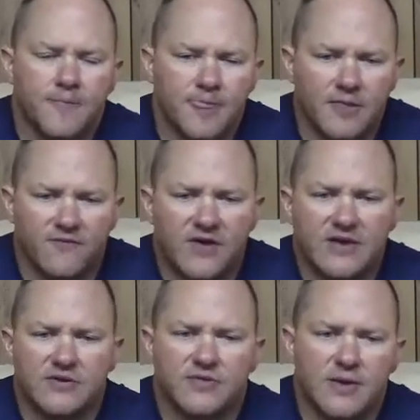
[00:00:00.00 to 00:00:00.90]
and the fact
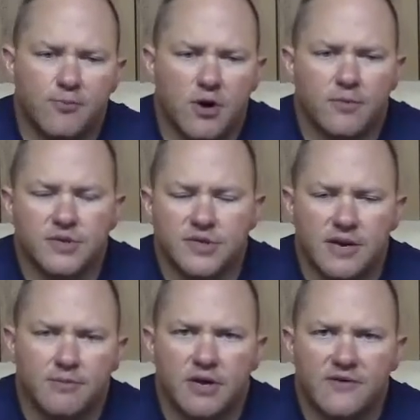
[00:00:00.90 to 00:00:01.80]
that they promised
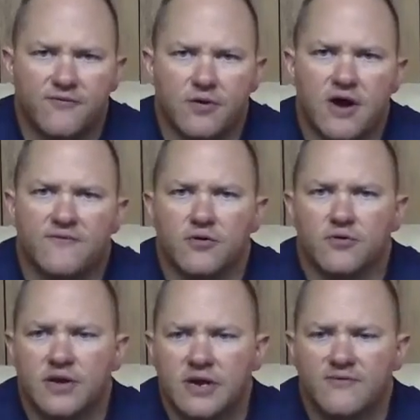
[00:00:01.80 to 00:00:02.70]
that money forever,
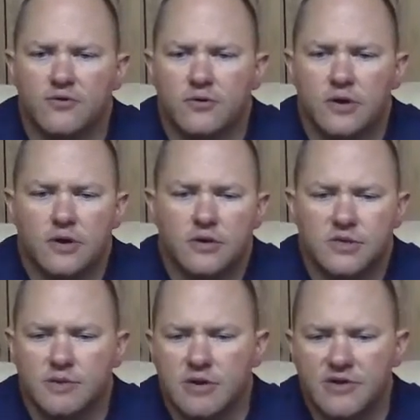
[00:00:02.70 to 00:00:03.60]
they never
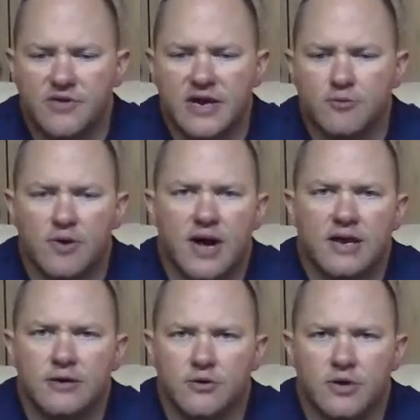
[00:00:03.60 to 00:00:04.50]
sent me anything in
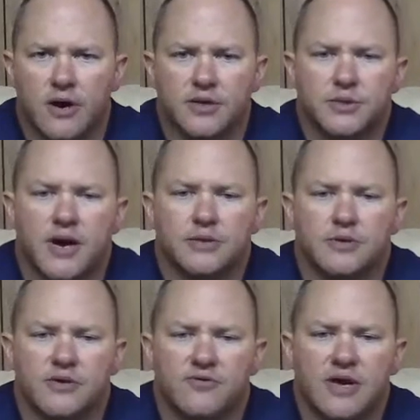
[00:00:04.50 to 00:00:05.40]
writing, no contract or
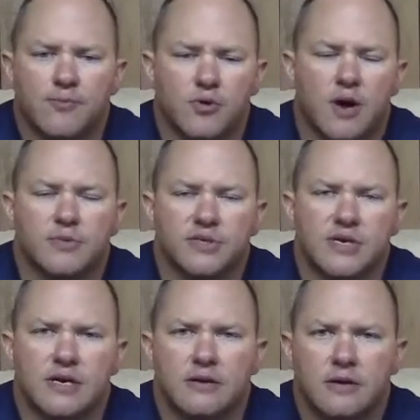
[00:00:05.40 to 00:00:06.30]
anything, promising,